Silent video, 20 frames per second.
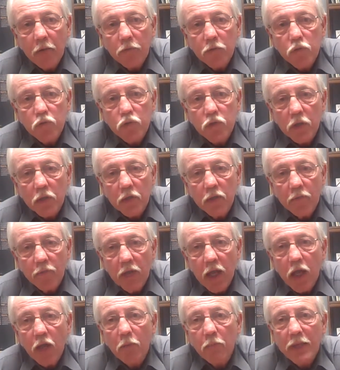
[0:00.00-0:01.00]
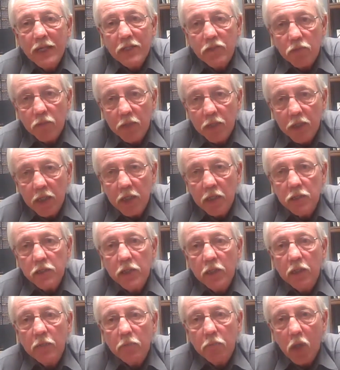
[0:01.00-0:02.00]
you should develop a
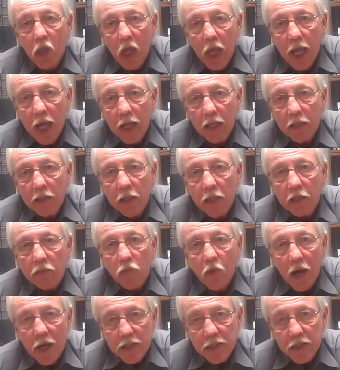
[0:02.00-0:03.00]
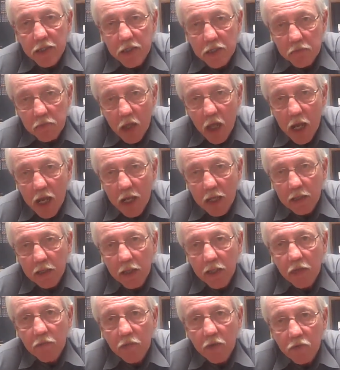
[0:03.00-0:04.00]
strategic plan, a crisis plan
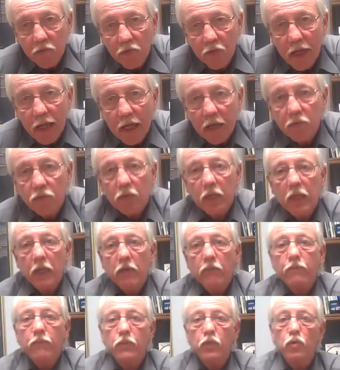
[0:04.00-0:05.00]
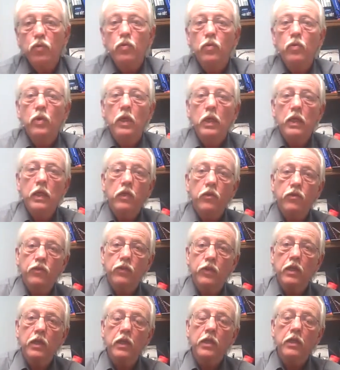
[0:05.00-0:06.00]
that says if you
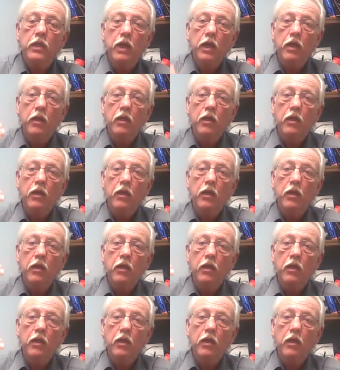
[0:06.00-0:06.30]
see